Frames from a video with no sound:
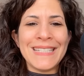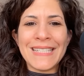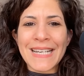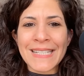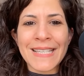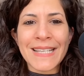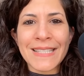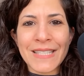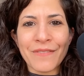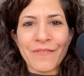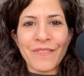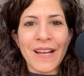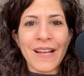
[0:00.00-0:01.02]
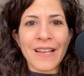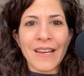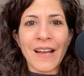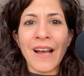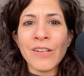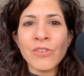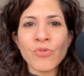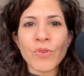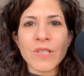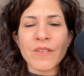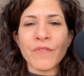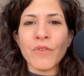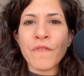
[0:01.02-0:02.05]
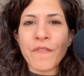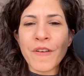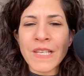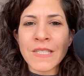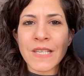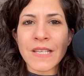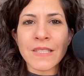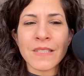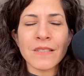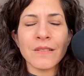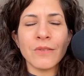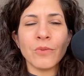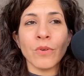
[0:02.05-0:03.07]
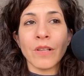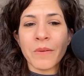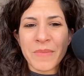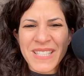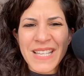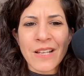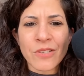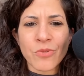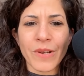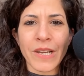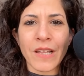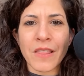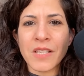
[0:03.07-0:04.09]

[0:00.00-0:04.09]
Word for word: dozens, if not hundreds, of new faces well, I'm exaggerating.